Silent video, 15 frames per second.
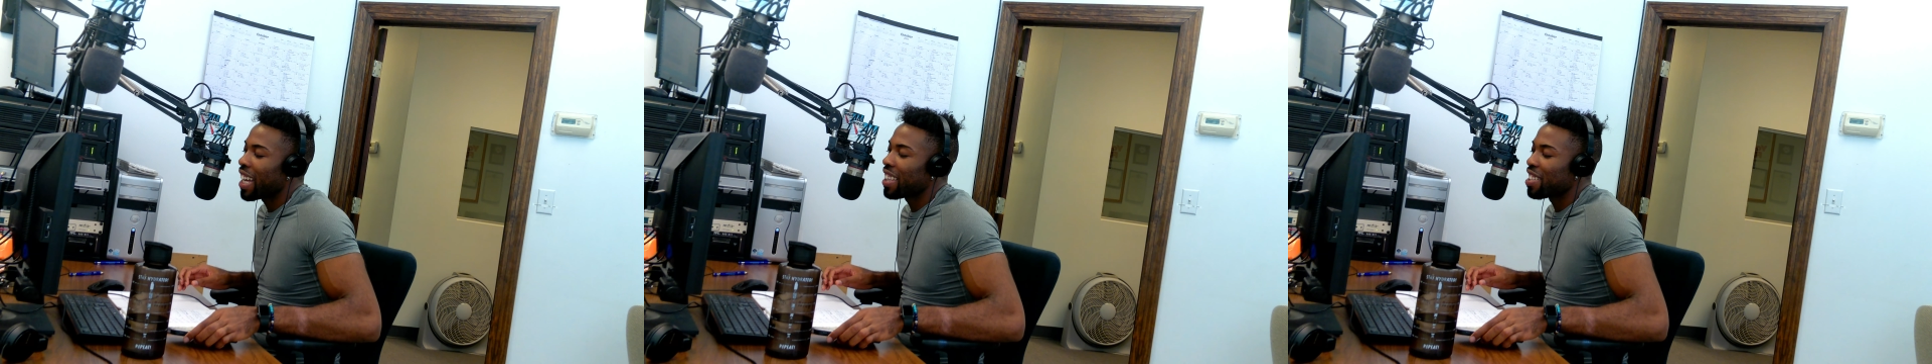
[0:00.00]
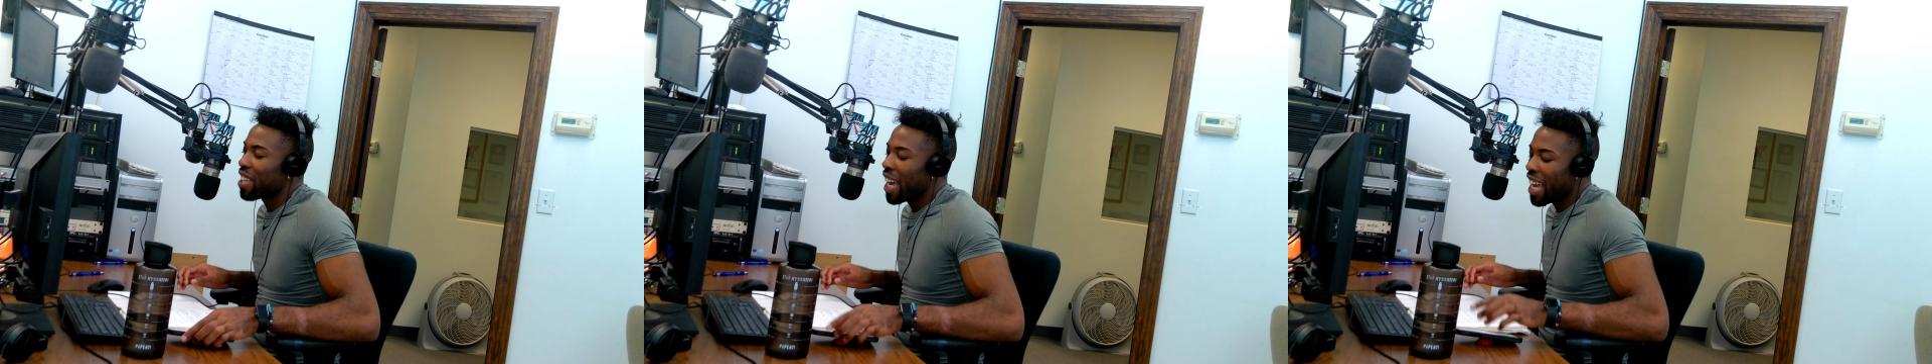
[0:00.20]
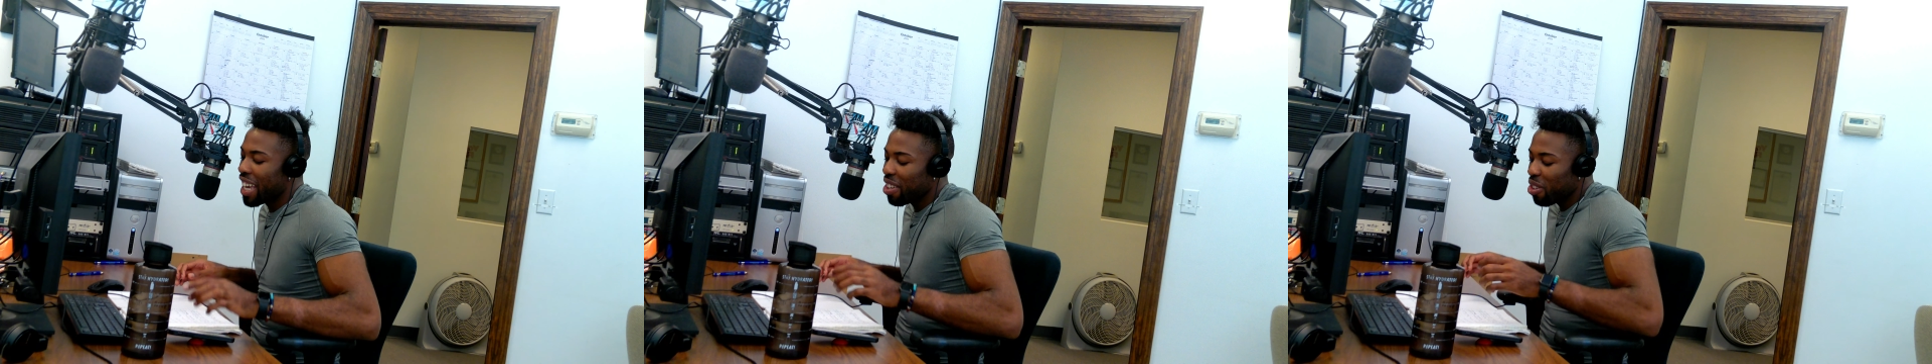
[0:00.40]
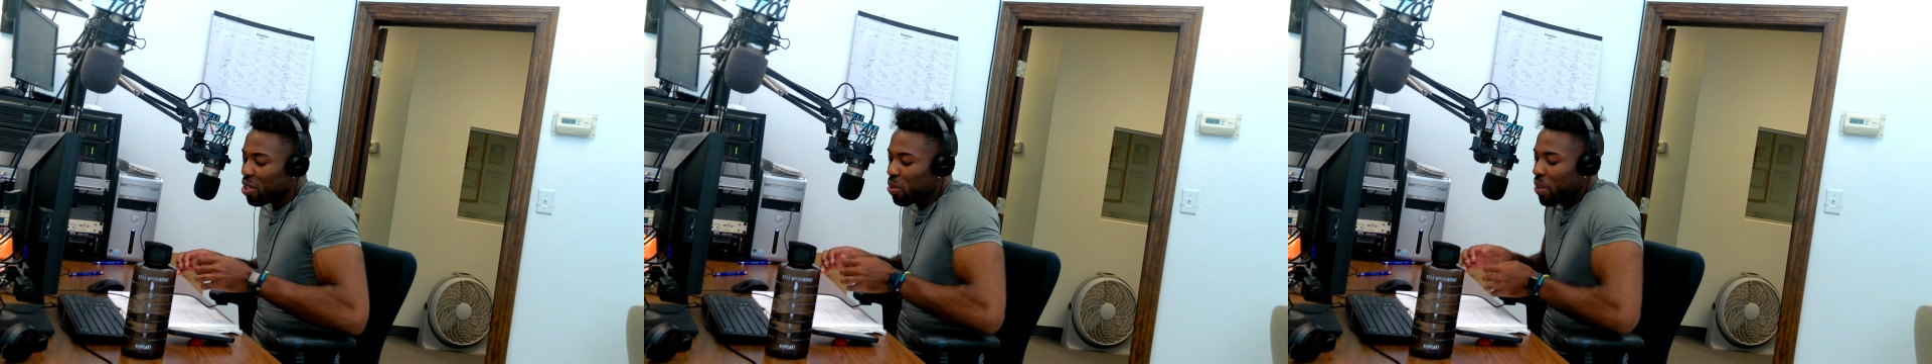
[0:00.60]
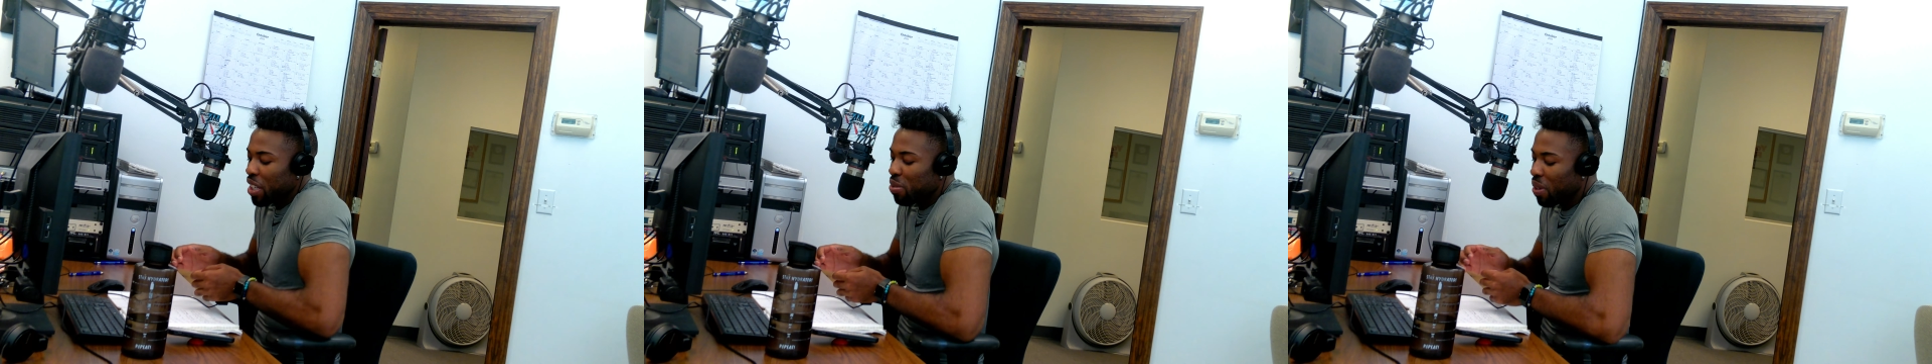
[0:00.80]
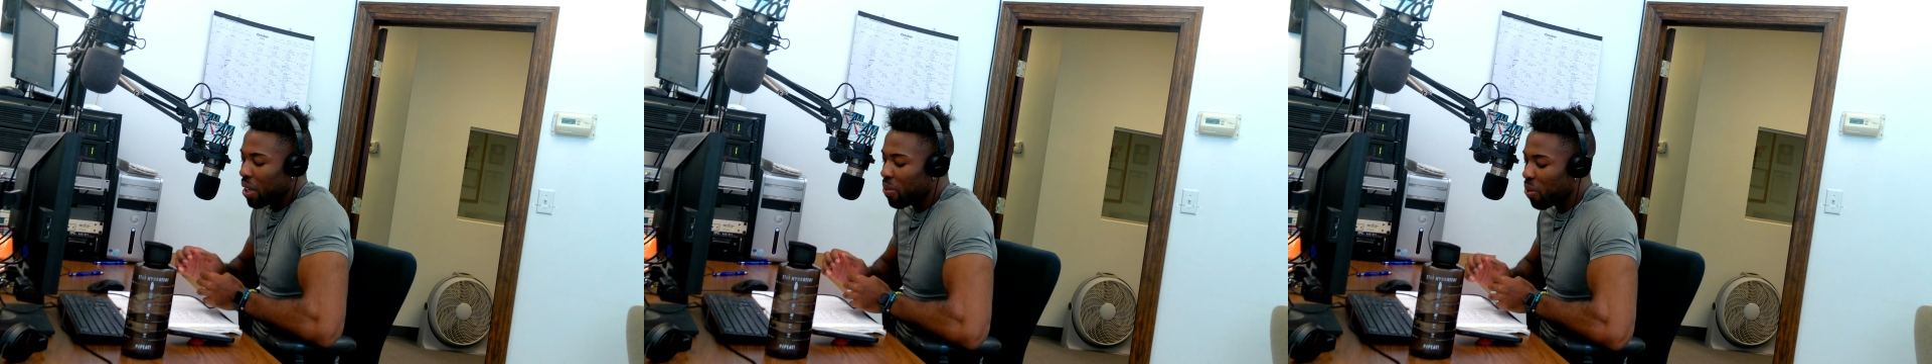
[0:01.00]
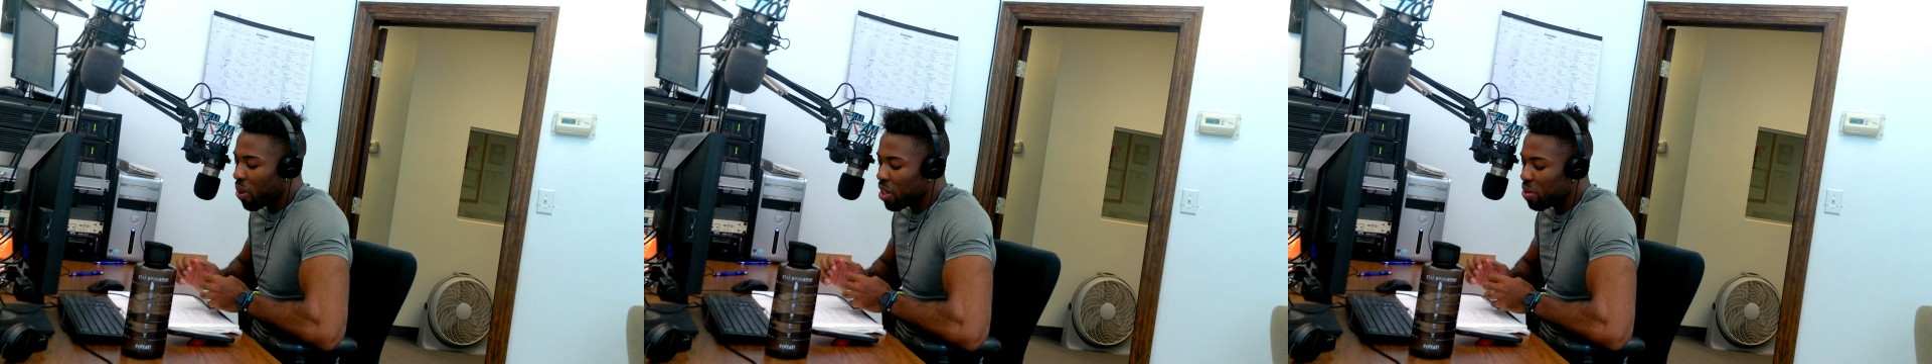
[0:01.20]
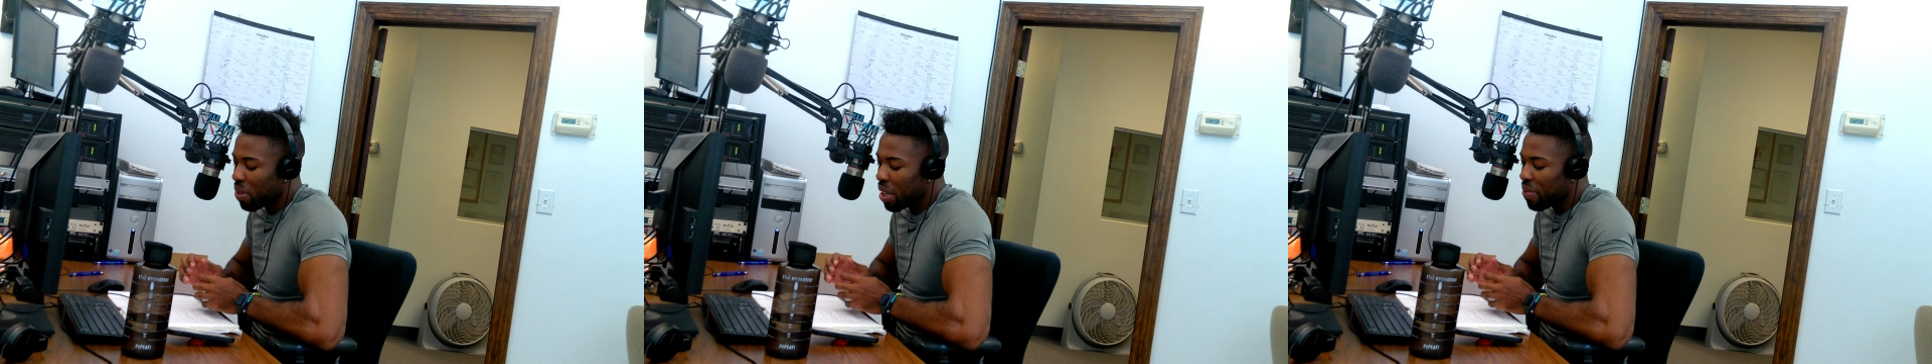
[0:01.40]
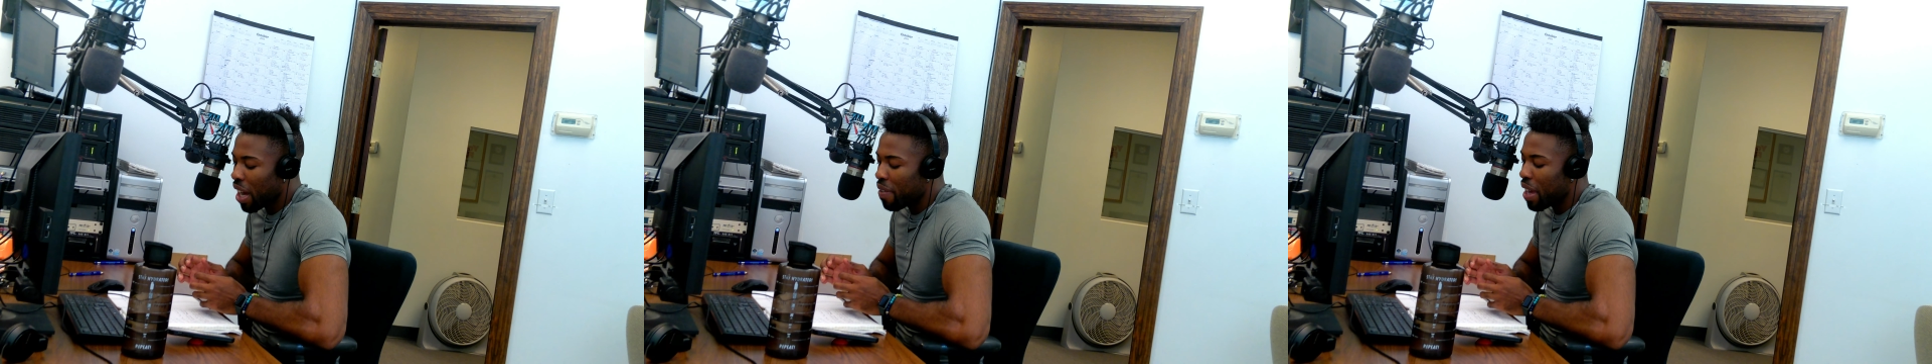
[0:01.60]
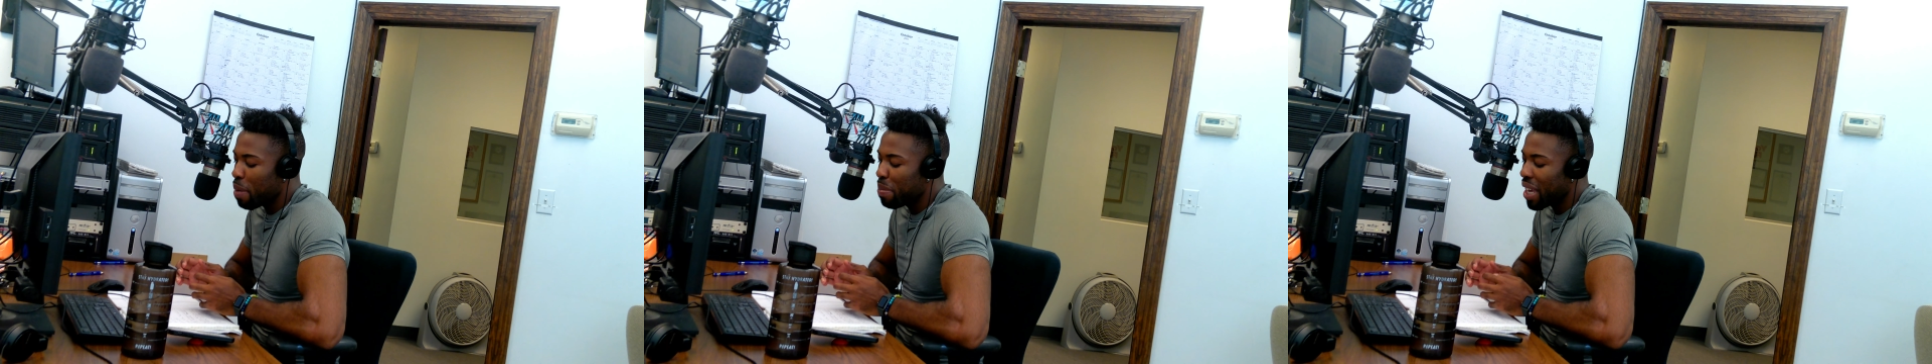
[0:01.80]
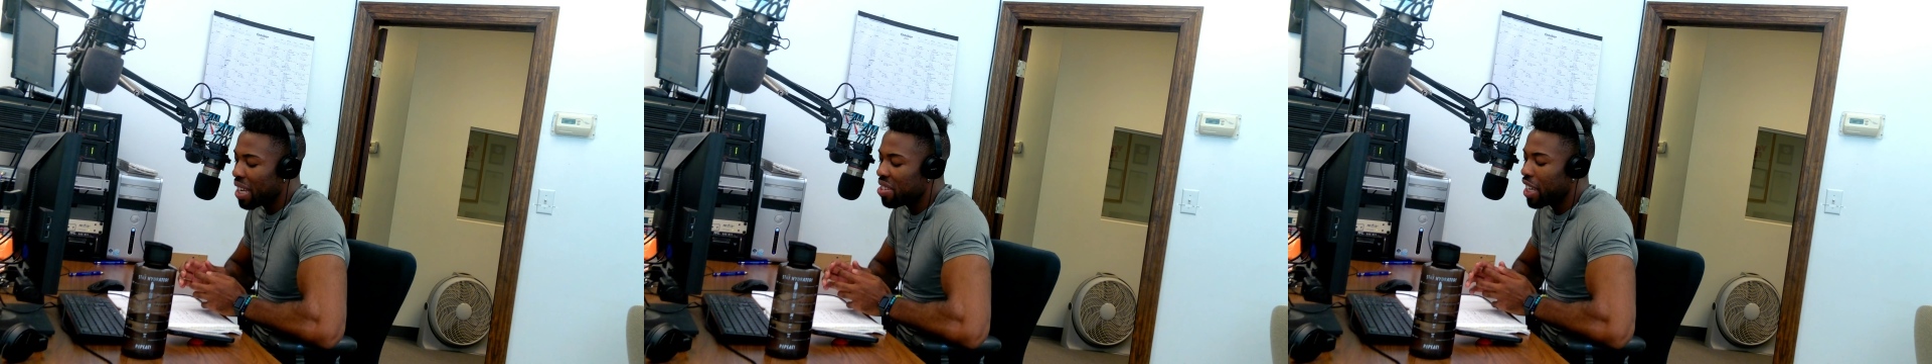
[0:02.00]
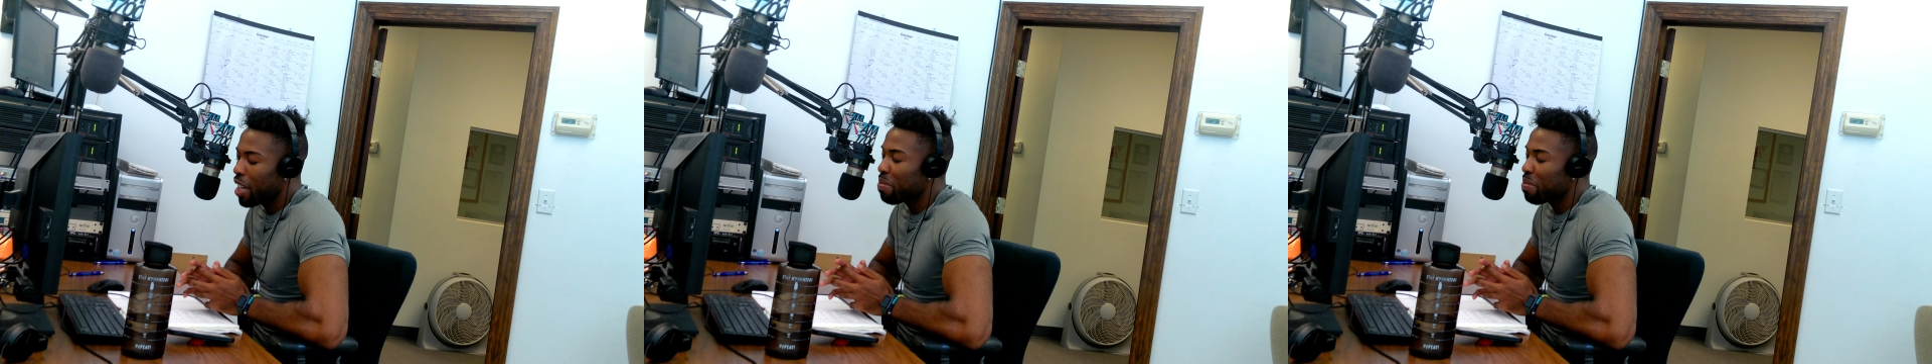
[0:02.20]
Got the annual 2024-25 NBA